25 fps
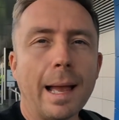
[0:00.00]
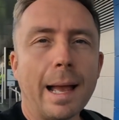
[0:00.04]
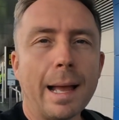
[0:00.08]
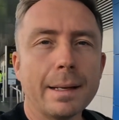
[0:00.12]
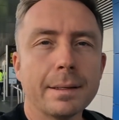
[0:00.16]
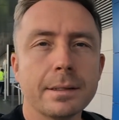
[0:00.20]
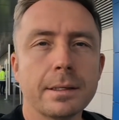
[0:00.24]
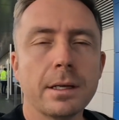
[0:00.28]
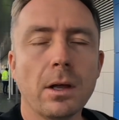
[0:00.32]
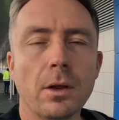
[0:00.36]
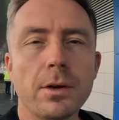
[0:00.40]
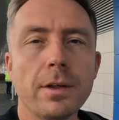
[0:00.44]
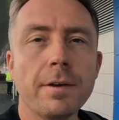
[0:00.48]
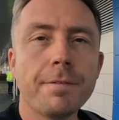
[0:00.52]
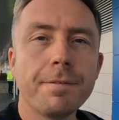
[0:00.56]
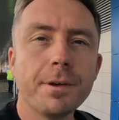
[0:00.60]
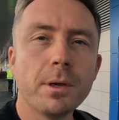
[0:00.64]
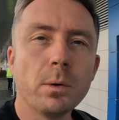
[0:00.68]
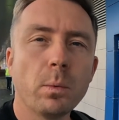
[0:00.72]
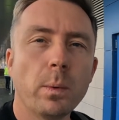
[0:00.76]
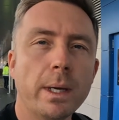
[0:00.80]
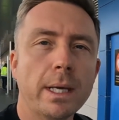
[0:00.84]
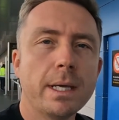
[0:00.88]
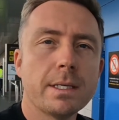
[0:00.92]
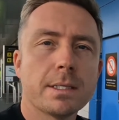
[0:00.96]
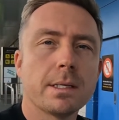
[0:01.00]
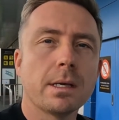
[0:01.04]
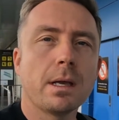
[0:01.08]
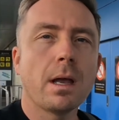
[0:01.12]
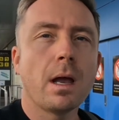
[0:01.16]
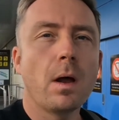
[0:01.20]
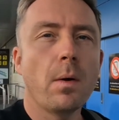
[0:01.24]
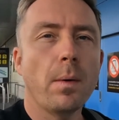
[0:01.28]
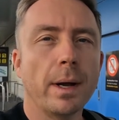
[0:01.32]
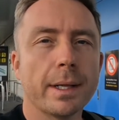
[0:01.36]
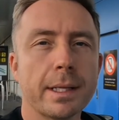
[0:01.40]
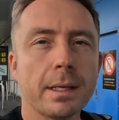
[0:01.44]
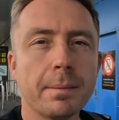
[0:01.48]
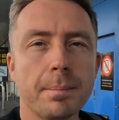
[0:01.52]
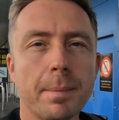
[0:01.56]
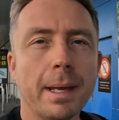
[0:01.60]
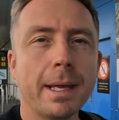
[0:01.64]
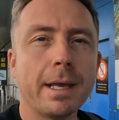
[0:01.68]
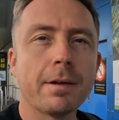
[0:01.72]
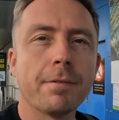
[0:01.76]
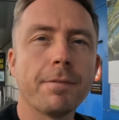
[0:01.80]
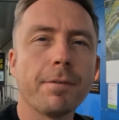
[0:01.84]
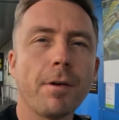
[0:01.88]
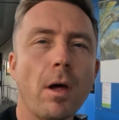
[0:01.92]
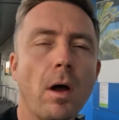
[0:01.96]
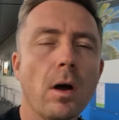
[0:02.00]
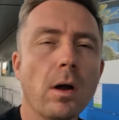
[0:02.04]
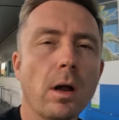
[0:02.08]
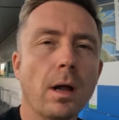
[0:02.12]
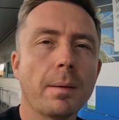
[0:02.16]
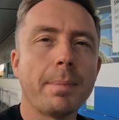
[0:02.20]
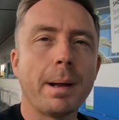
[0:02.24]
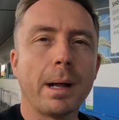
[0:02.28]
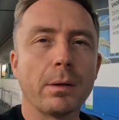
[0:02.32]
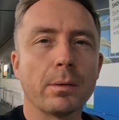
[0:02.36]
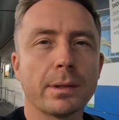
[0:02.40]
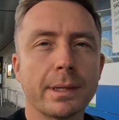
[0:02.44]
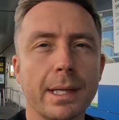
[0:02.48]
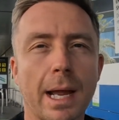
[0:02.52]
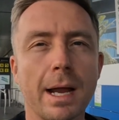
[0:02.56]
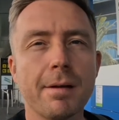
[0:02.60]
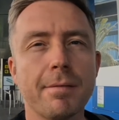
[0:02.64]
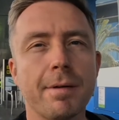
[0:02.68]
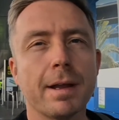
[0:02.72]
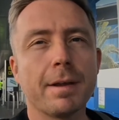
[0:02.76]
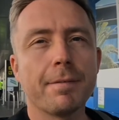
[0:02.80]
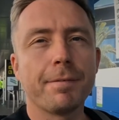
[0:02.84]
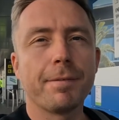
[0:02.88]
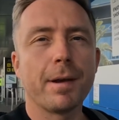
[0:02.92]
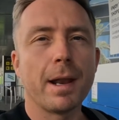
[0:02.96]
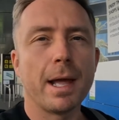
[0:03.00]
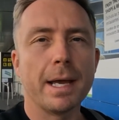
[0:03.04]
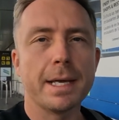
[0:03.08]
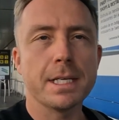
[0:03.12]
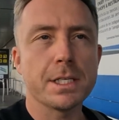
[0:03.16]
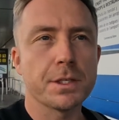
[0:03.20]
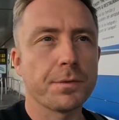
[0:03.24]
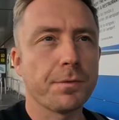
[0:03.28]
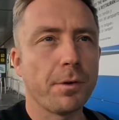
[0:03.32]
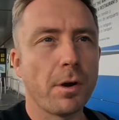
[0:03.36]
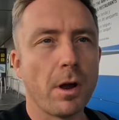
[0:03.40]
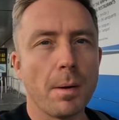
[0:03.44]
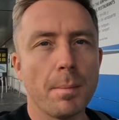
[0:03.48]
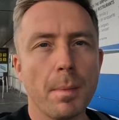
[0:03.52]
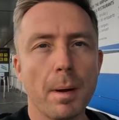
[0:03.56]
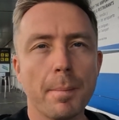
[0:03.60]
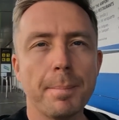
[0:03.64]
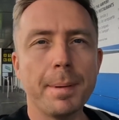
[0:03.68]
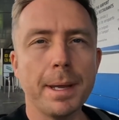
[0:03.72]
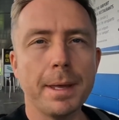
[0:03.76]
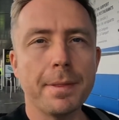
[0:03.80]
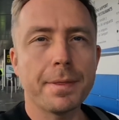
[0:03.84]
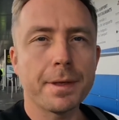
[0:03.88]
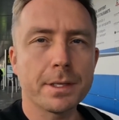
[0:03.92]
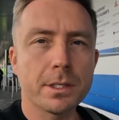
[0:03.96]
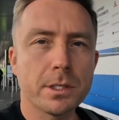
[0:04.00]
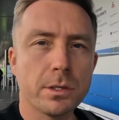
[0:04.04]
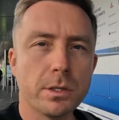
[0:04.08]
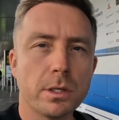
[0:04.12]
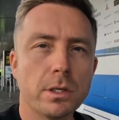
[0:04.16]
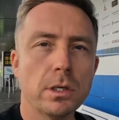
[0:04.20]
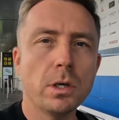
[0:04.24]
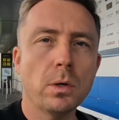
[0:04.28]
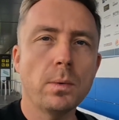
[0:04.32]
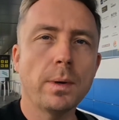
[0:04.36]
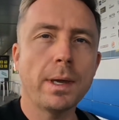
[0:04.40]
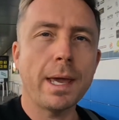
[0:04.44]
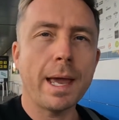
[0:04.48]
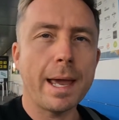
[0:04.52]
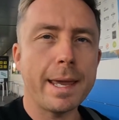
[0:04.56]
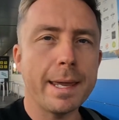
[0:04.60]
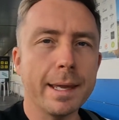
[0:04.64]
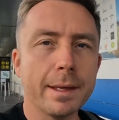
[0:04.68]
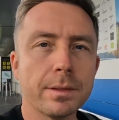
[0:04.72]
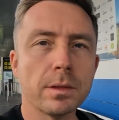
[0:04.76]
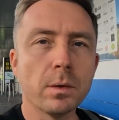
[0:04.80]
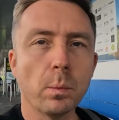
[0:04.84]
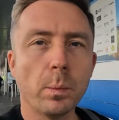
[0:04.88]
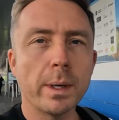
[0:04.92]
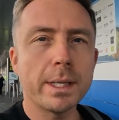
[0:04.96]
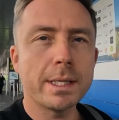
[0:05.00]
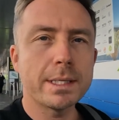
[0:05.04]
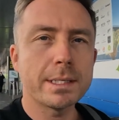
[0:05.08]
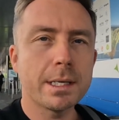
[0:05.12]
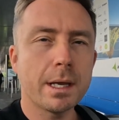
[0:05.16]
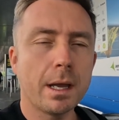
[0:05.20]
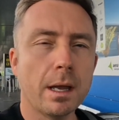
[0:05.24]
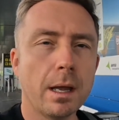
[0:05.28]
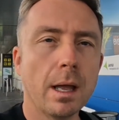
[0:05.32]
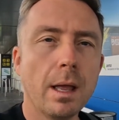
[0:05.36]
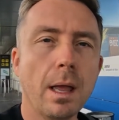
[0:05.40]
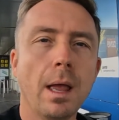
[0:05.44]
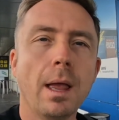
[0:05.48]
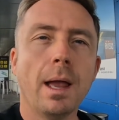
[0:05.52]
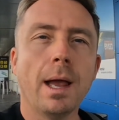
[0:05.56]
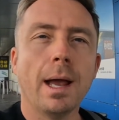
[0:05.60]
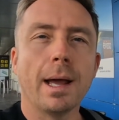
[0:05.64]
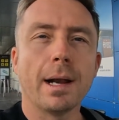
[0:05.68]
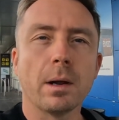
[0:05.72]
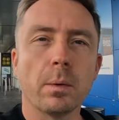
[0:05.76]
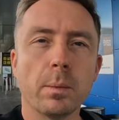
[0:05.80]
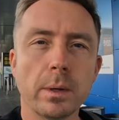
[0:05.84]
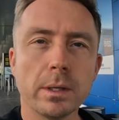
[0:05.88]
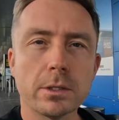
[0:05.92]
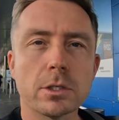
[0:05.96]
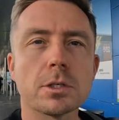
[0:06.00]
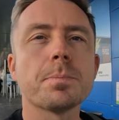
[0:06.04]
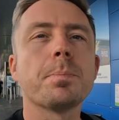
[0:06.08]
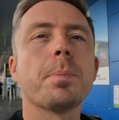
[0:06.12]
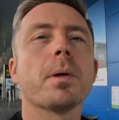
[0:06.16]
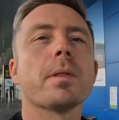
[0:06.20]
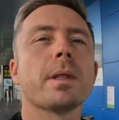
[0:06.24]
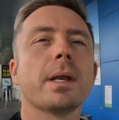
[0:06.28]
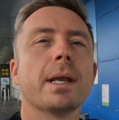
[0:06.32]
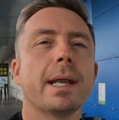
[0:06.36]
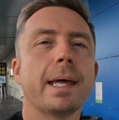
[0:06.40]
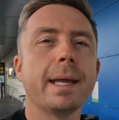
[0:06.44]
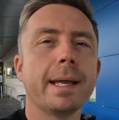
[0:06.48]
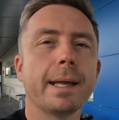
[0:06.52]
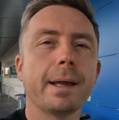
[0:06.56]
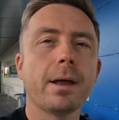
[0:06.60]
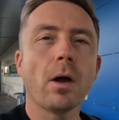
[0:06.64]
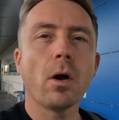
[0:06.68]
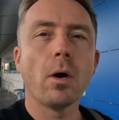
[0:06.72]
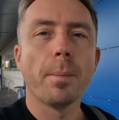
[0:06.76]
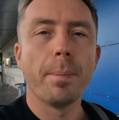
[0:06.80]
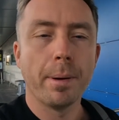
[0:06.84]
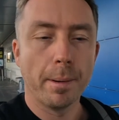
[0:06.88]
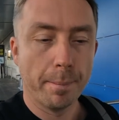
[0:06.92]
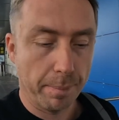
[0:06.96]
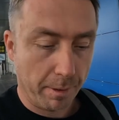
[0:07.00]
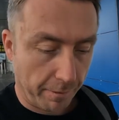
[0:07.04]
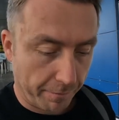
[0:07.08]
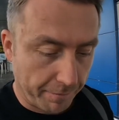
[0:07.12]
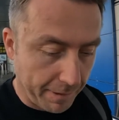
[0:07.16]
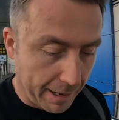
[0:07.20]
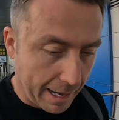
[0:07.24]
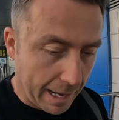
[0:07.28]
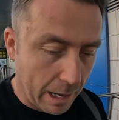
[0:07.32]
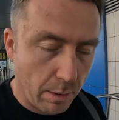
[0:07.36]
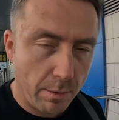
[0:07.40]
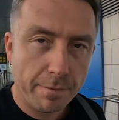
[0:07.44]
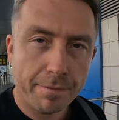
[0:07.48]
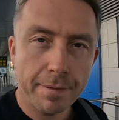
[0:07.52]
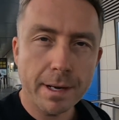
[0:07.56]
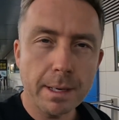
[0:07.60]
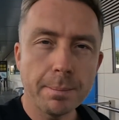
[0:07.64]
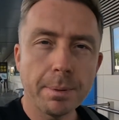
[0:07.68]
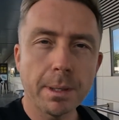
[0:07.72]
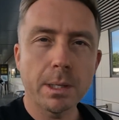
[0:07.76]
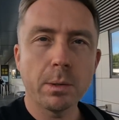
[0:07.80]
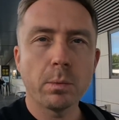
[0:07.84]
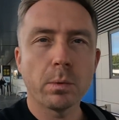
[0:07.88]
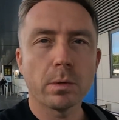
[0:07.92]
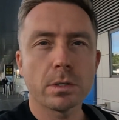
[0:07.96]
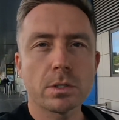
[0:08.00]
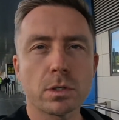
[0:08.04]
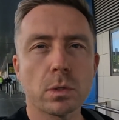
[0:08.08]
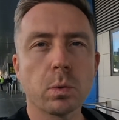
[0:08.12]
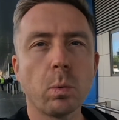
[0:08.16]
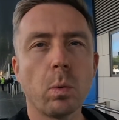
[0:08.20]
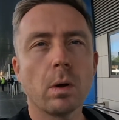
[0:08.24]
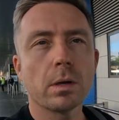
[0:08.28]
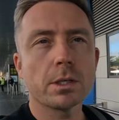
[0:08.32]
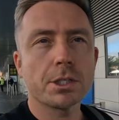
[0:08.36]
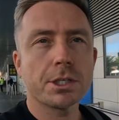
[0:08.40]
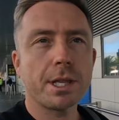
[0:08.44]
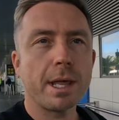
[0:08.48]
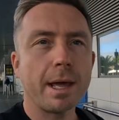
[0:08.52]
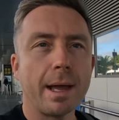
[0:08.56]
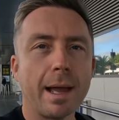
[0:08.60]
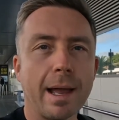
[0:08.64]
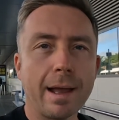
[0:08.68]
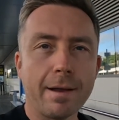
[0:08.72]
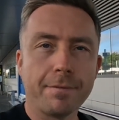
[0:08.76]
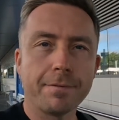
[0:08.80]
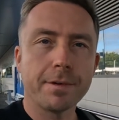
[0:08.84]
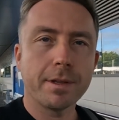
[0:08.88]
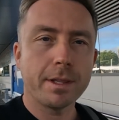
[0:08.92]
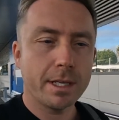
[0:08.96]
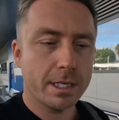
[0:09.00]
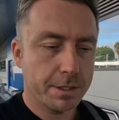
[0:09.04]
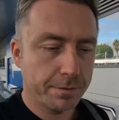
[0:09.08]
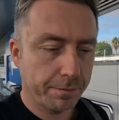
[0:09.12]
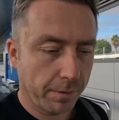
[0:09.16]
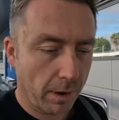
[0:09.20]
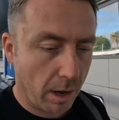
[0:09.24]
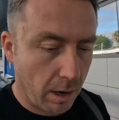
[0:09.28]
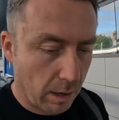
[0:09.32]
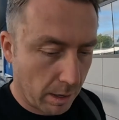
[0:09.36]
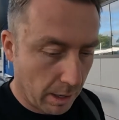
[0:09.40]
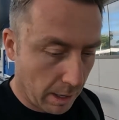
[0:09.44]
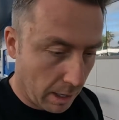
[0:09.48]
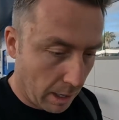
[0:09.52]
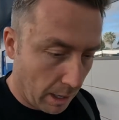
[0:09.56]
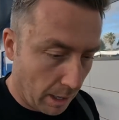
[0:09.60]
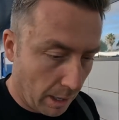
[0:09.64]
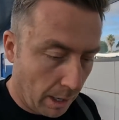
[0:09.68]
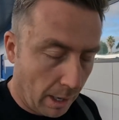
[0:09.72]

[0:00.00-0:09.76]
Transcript: And only a few weeks ago, I did make a vlog about direct flights from Ibiza to the UK in the winter, and I will just put the link up above now if anybody wants to watch that after this vlog.